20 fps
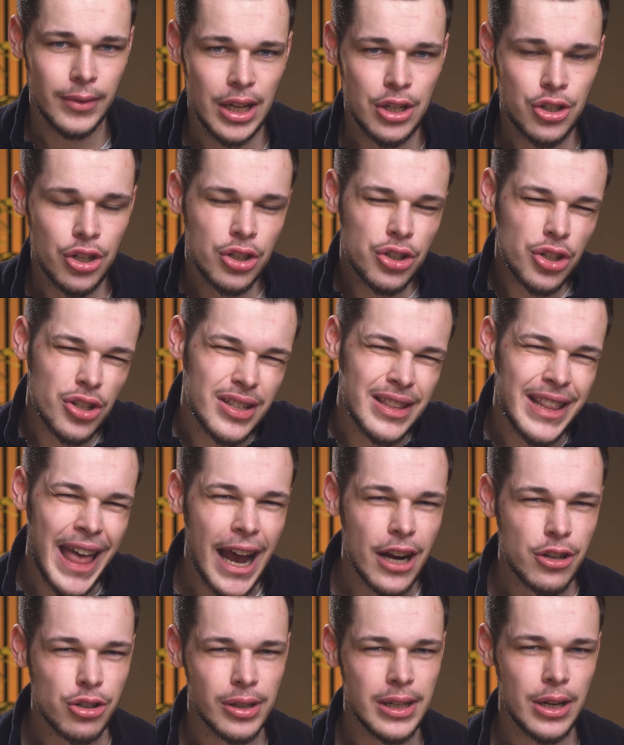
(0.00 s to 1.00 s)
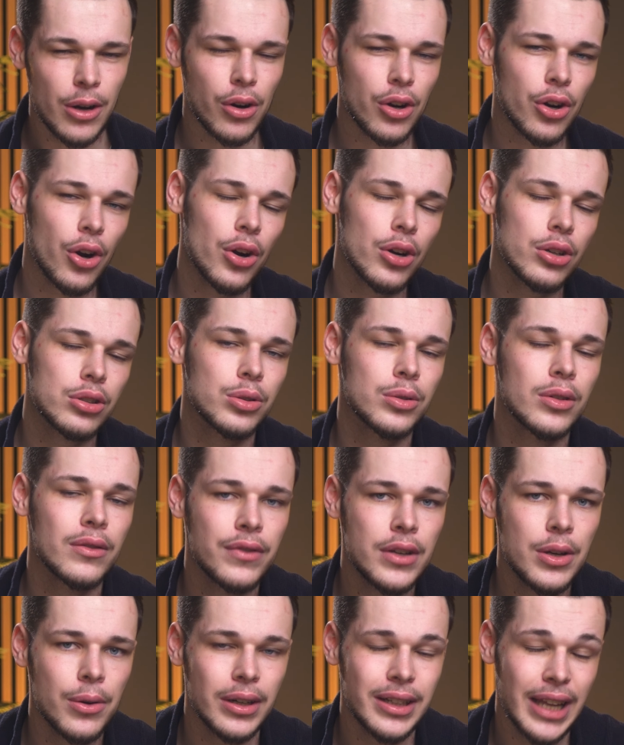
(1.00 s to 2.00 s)
It should just naturally occur to the
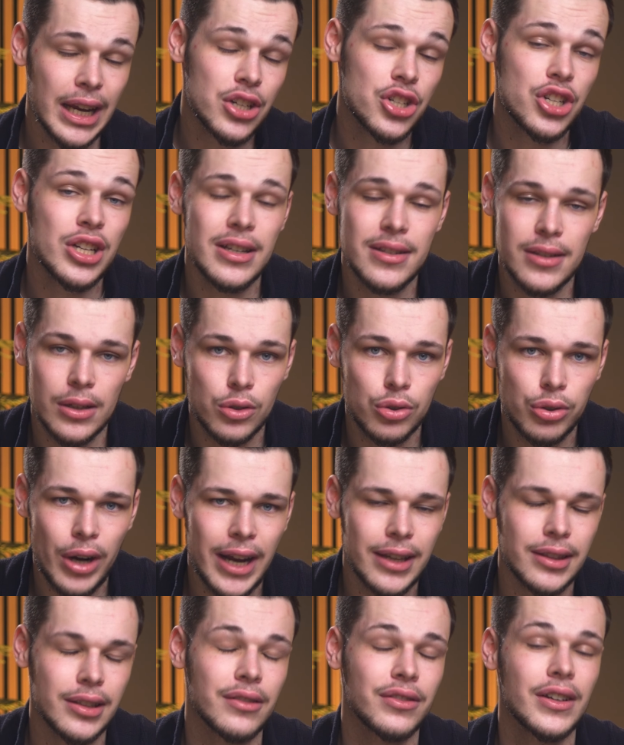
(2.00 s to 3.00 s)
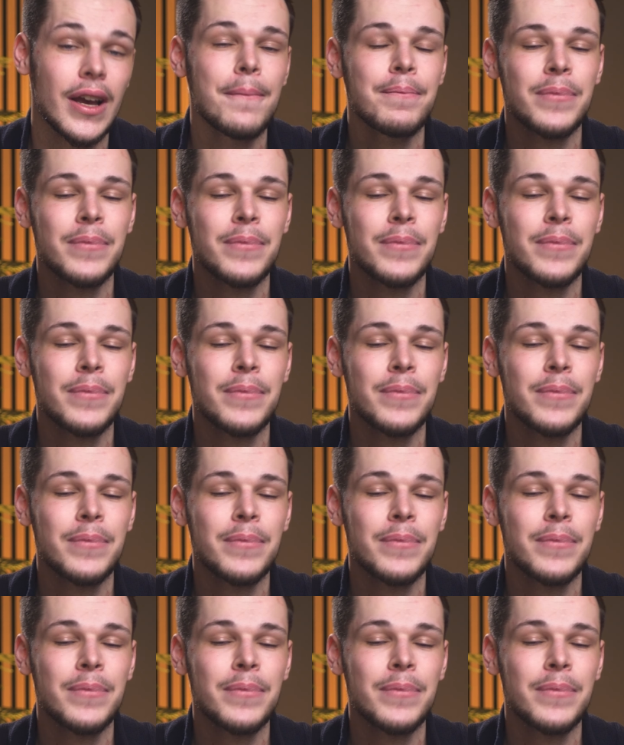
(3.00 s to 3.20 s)
viewer that she is attractive.